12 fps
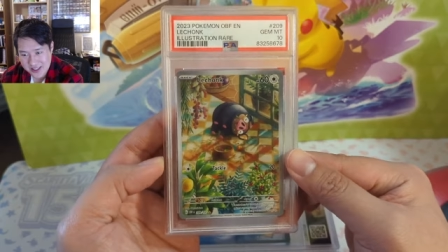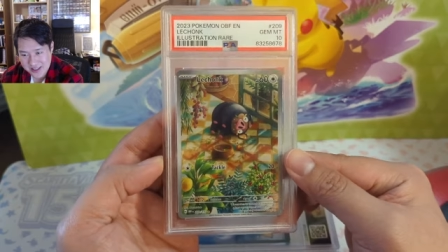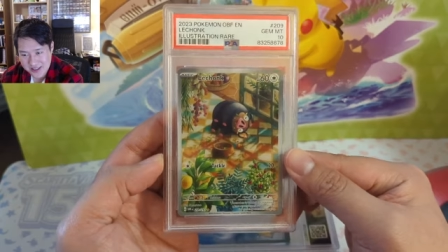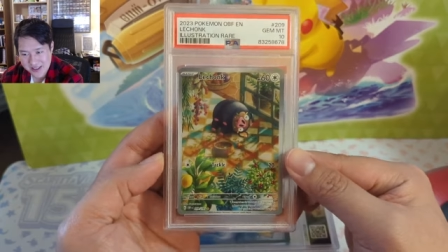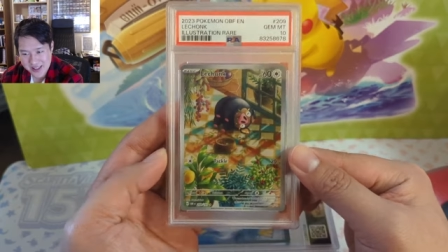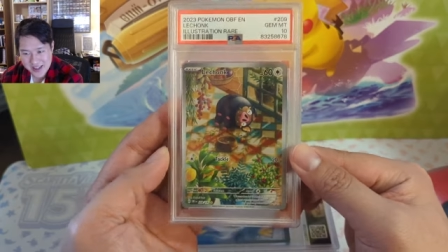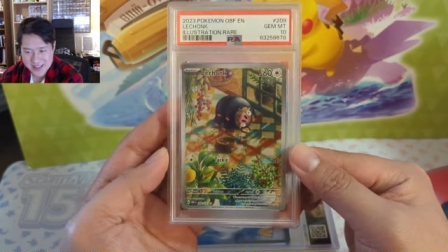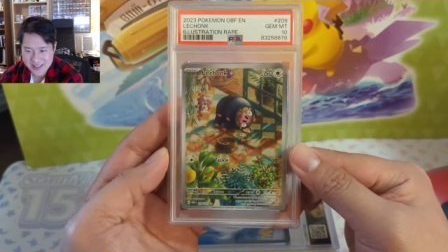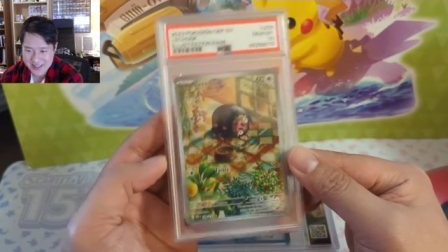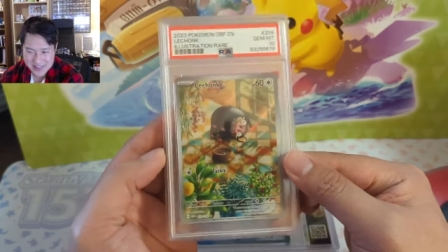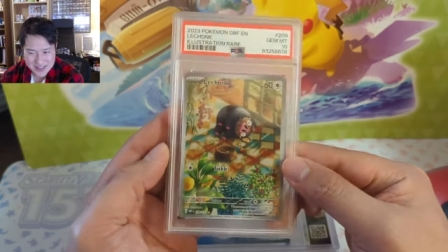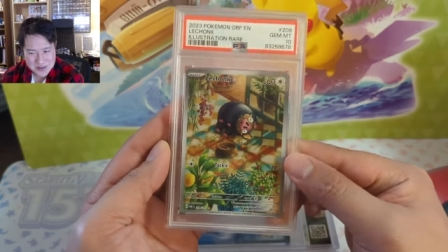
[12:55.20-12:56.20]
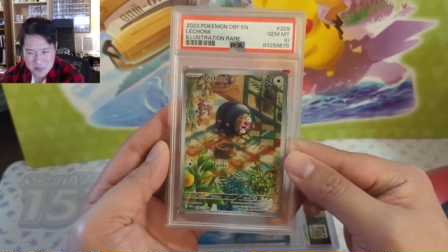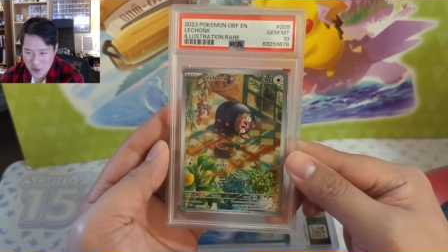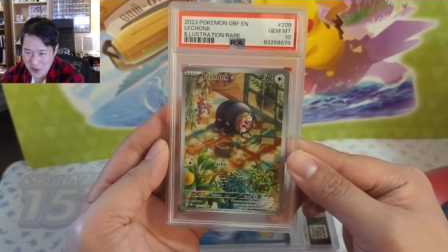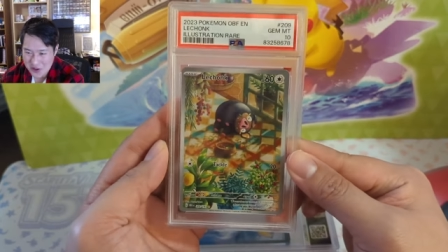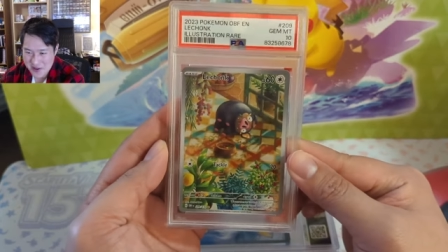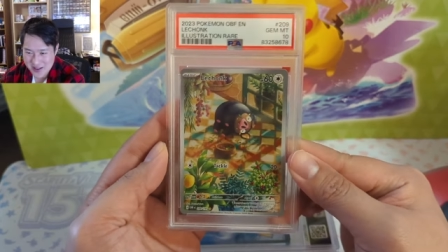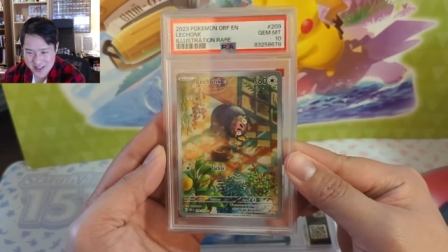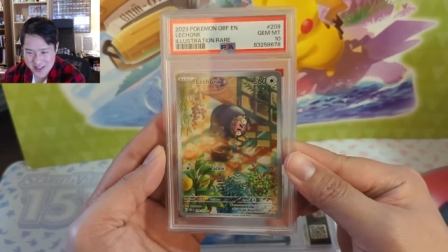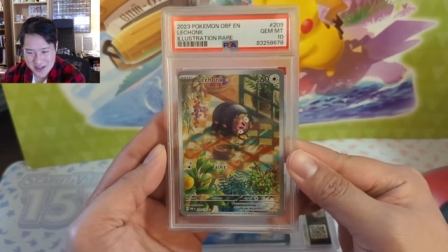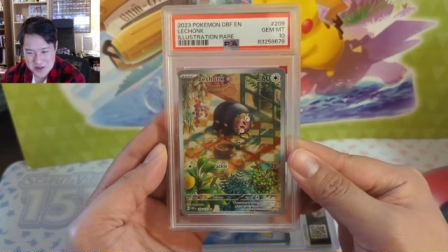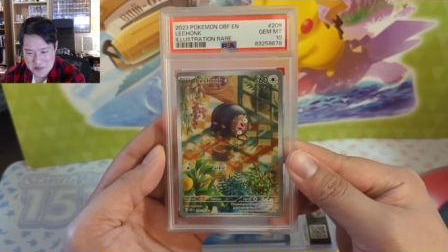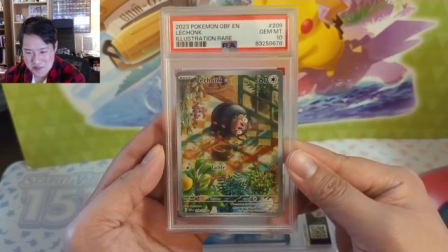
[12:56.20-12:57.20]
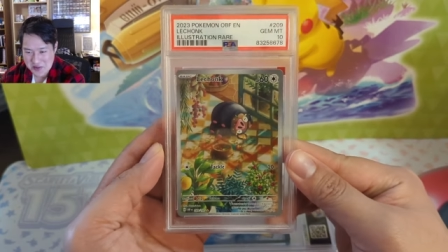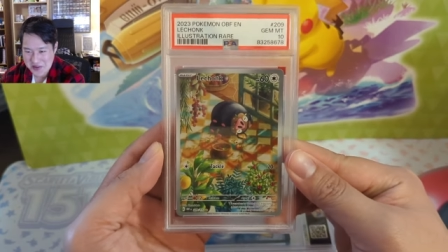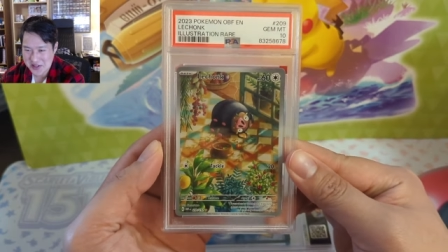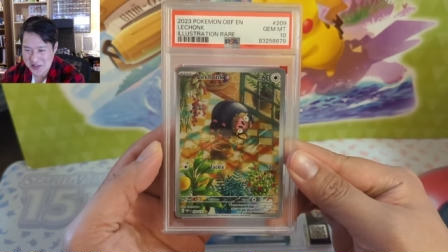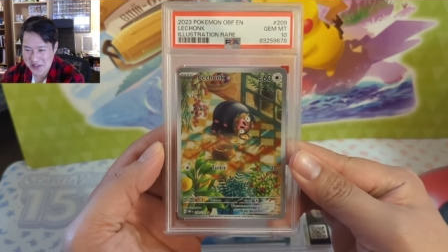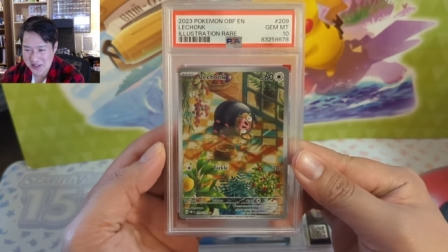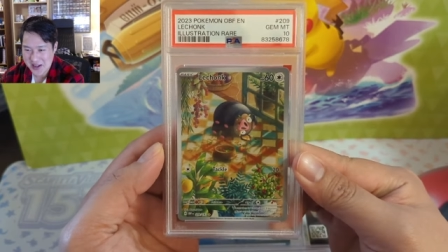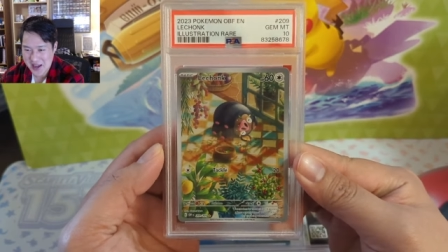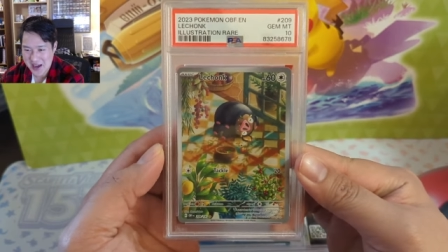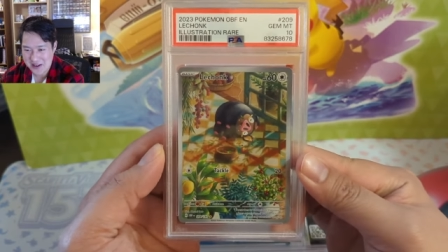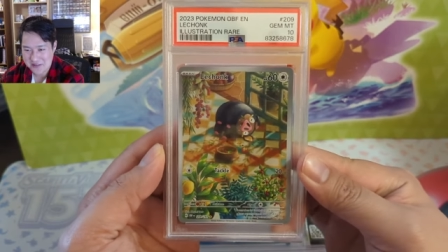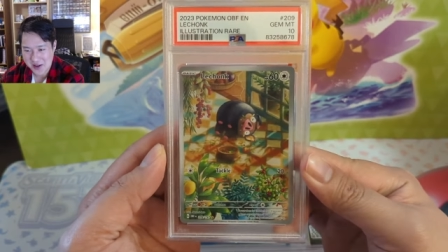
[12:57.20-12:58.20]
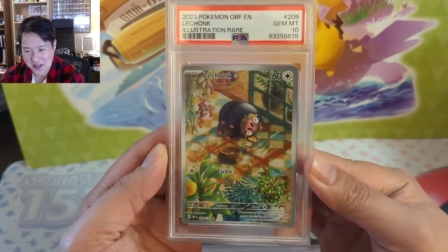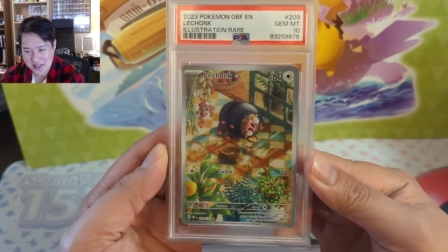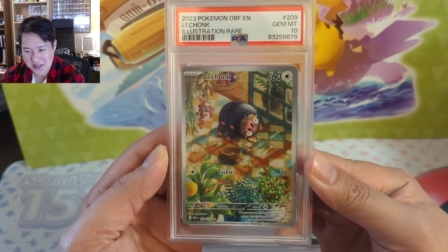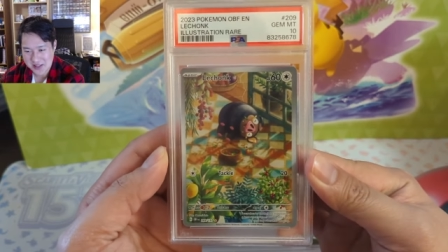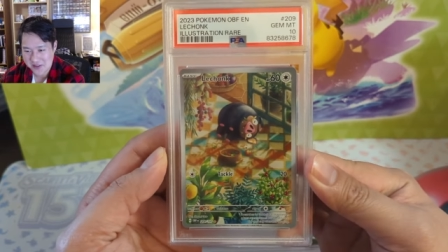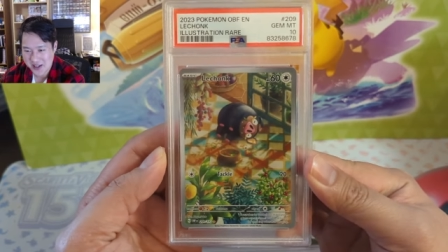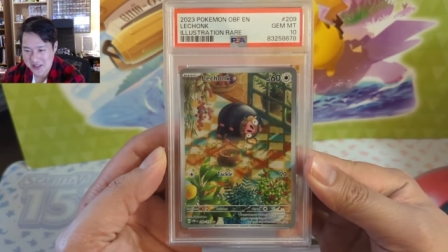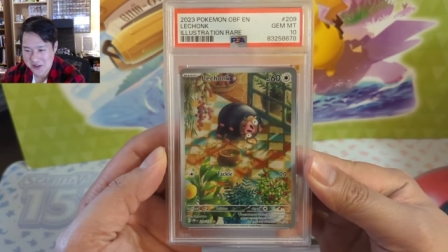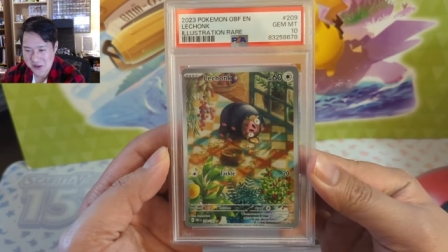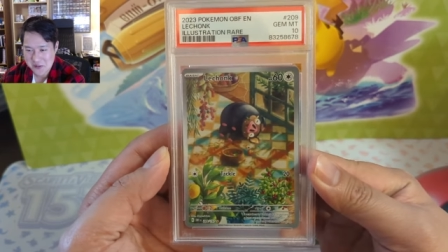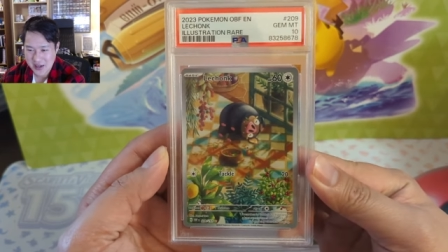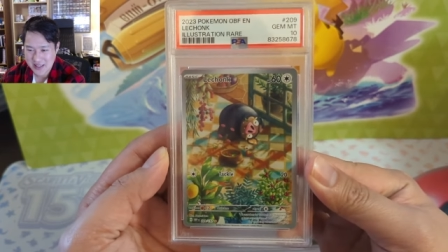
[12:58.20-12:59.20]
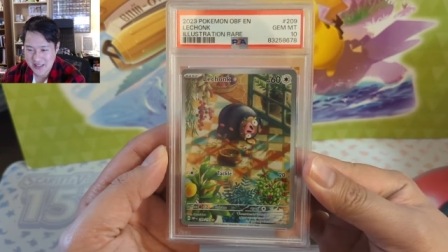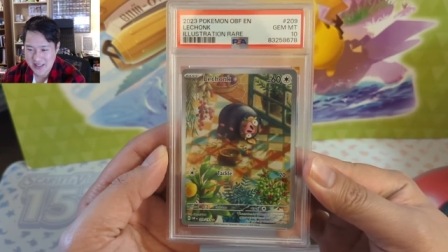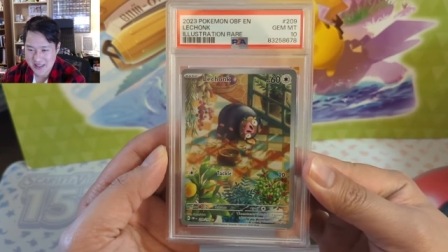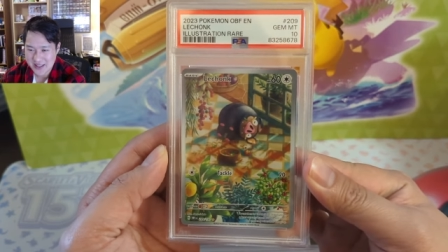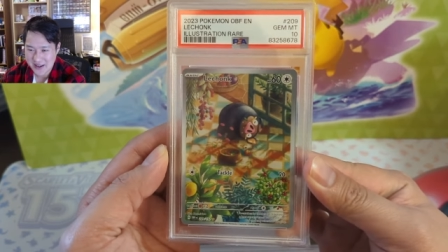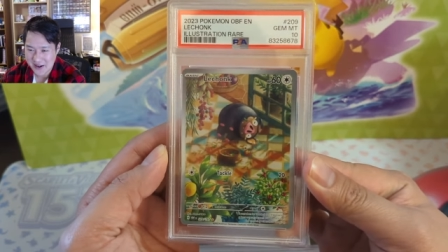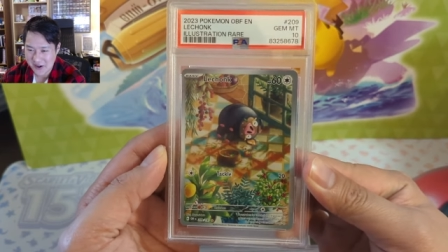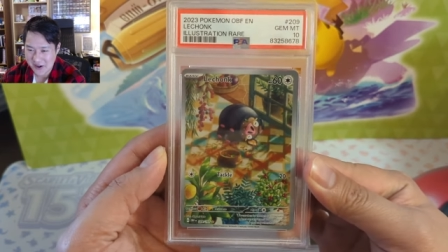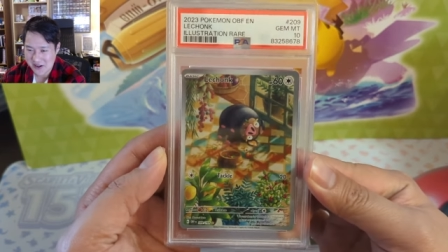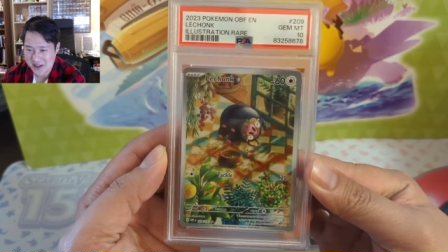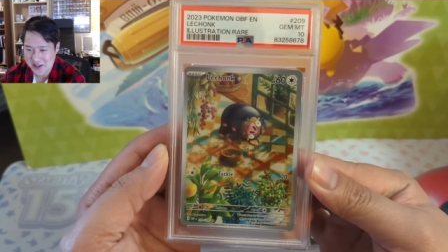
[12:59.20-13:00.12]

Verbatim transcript: not a Pokemon that I'm um, particularly have much affection for, but I did think that art is